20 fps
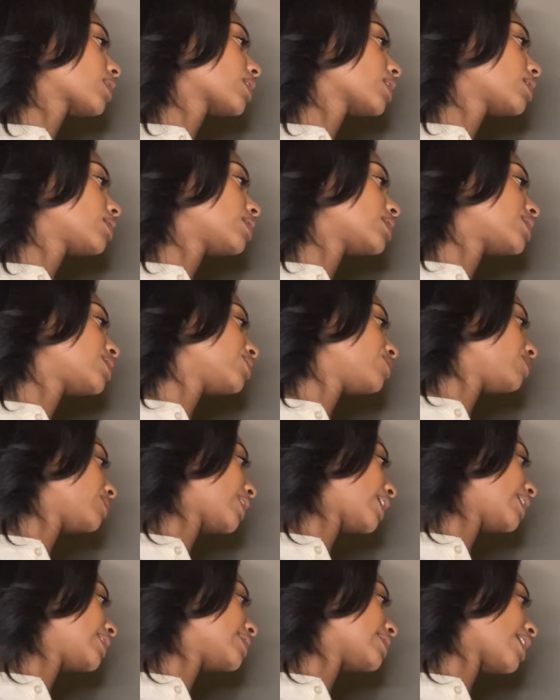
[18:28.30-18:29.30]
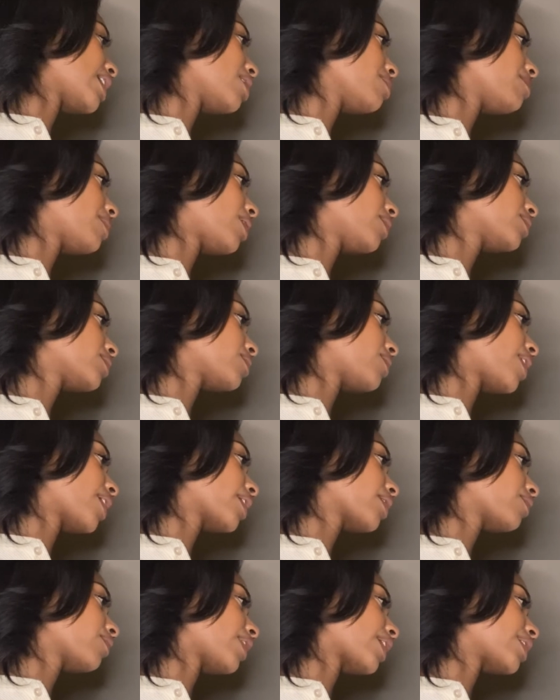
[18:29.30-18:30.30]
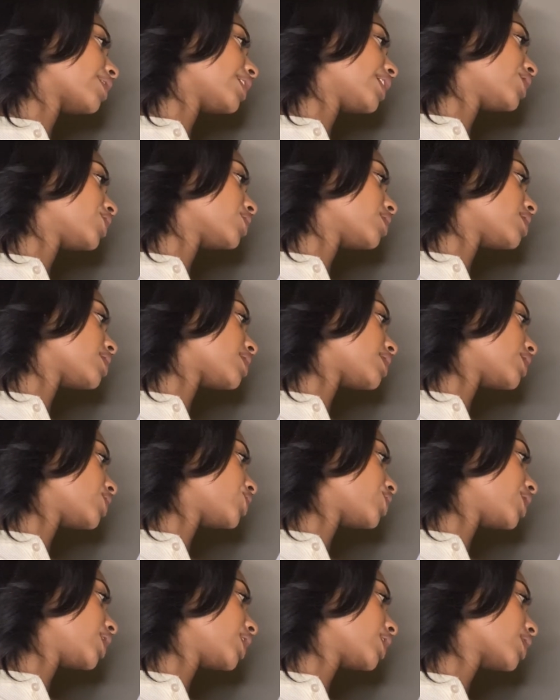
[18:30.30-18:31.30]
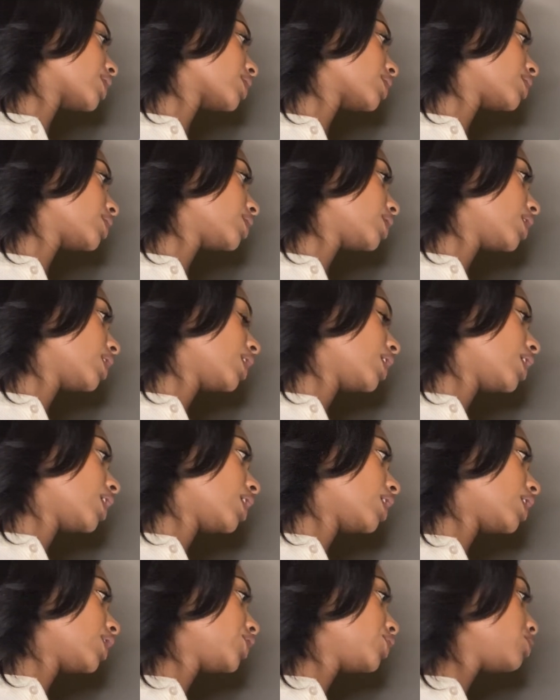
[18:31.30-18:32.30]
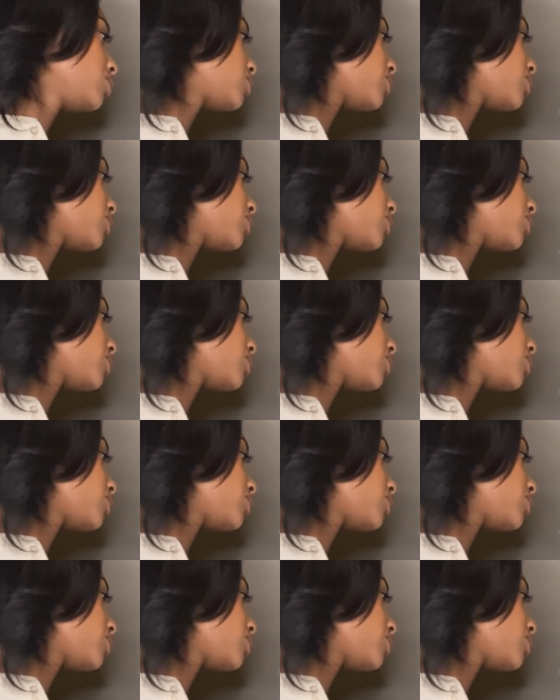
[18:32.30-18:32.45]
Let's see what they say about the regulation stitching. Used